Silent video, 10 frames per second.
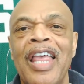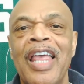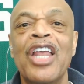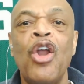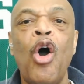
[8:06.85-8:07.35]

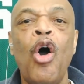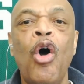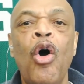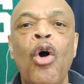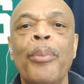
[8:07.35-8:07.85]
it
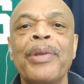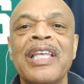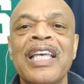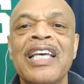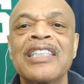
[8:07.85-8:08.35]
all
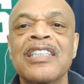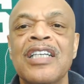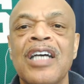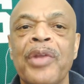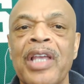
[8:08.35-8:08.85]
began to
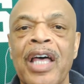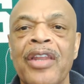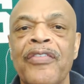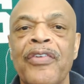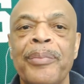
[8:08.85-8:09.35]
come
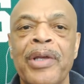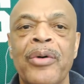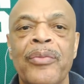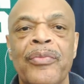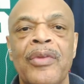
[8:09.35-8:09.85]
together for
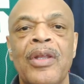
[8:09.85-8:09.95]
Bill.